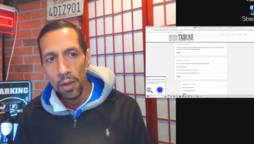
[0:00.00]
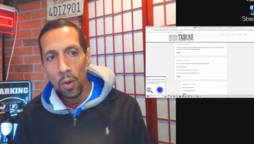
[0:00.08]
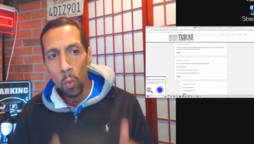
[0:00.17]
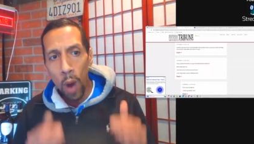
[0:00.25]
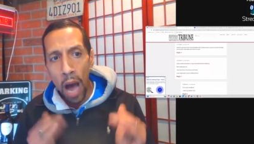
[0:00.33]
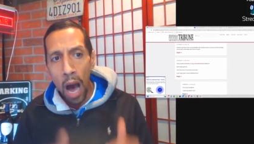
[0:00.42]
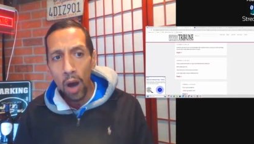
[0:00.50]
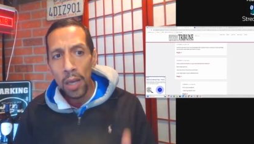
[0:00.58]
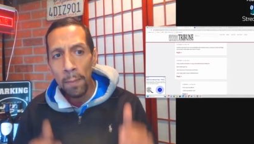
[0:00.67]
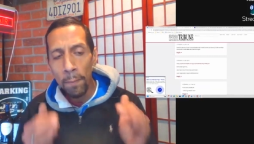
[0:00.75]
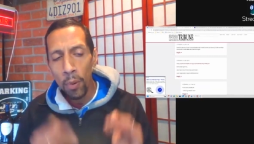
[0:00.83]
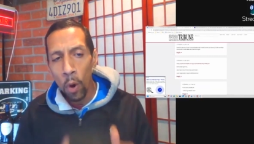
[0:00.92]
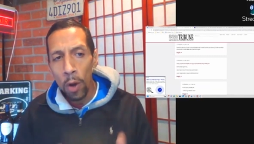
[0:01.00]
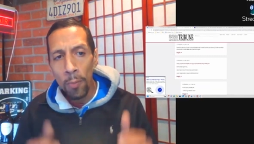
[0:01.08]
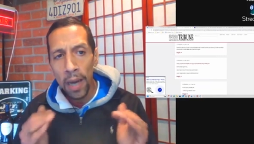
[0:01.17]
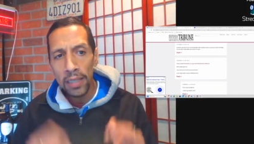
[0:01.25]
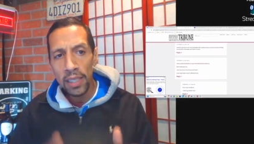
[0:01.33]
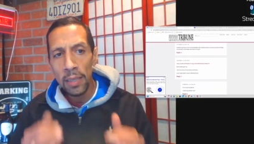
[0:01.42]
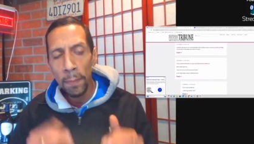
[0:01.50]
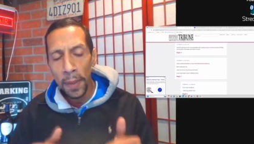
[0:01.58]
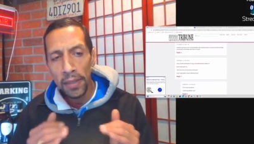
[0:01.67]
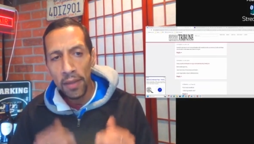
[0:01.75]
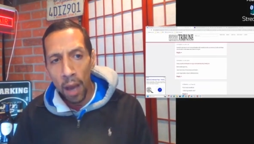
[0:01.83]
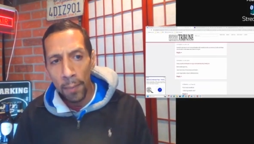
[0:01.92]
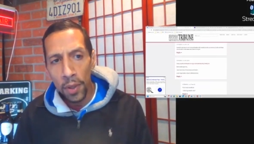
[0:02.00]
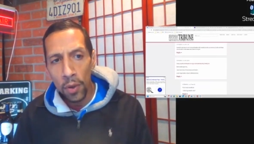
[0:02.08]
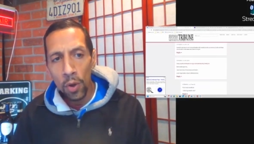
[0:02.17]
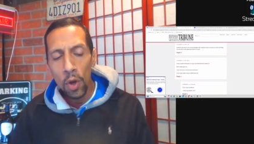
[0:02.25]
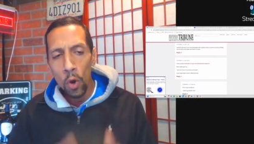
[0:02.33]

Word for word: while employed by DPW,